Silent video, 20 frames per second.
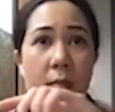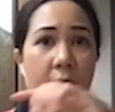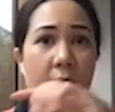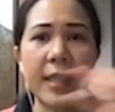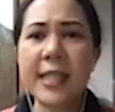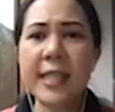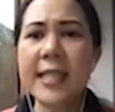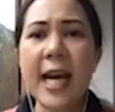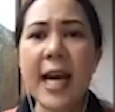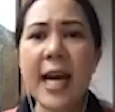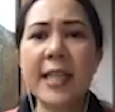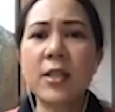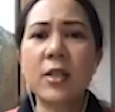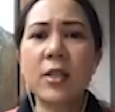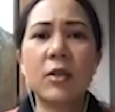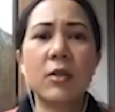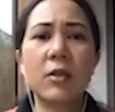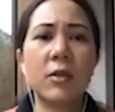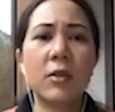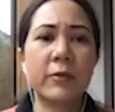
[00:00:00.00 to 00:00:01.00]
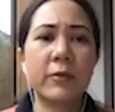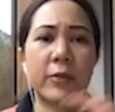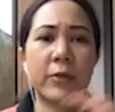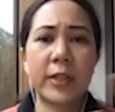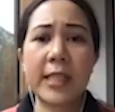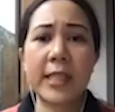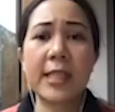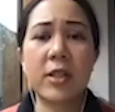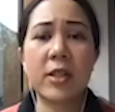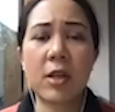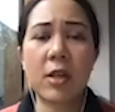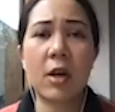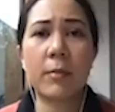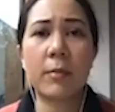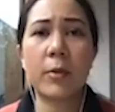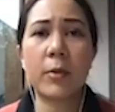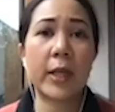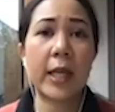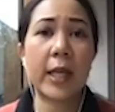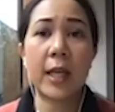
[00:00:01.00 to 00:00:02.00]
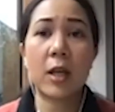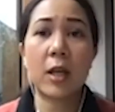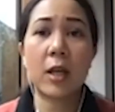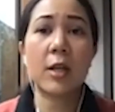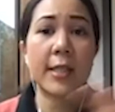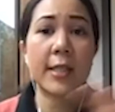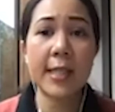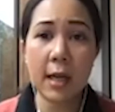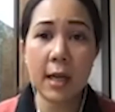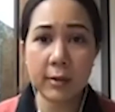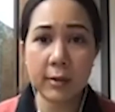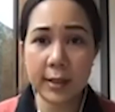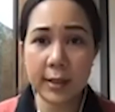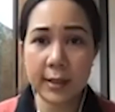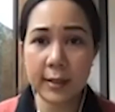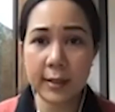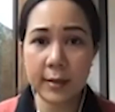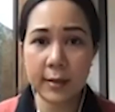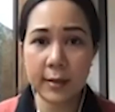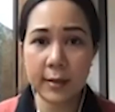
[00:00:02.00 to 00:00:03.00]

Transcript: the title for this job, okay, consultant,